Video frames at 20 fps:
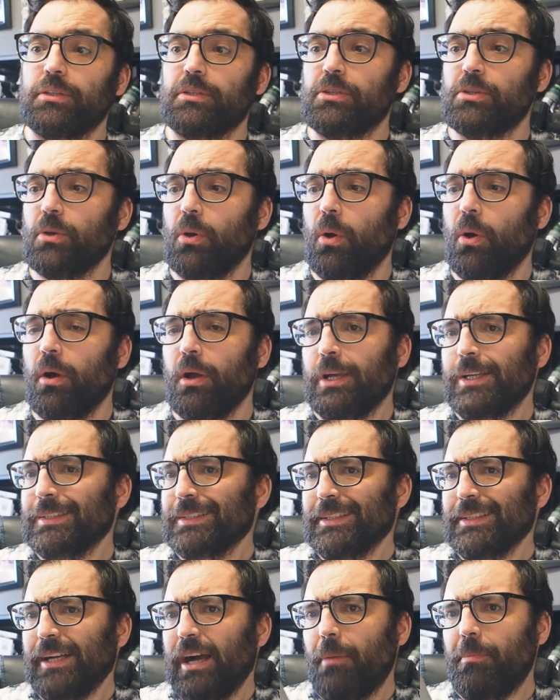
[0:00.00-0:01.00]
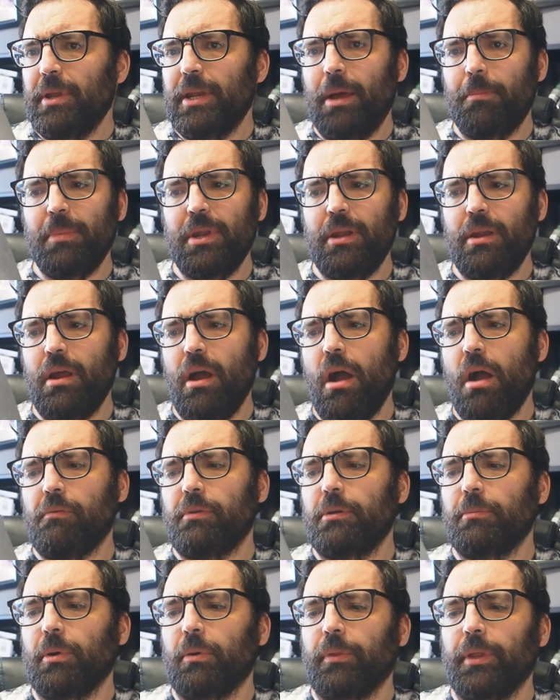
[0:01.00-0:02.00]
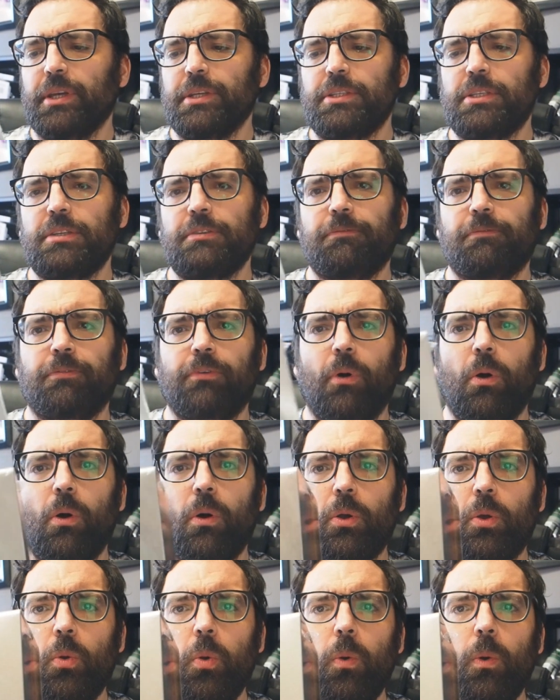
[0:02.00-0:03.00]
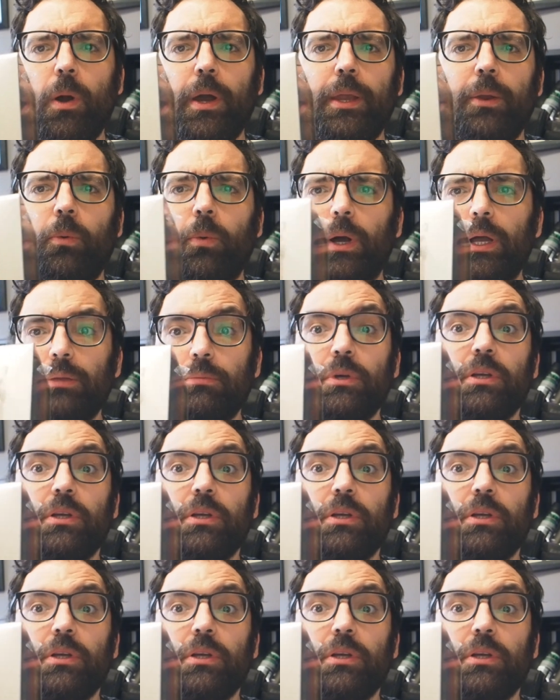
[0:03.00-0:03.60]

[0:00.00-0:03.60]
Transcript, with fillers: So I've been umming and ahhing about this for quite a while,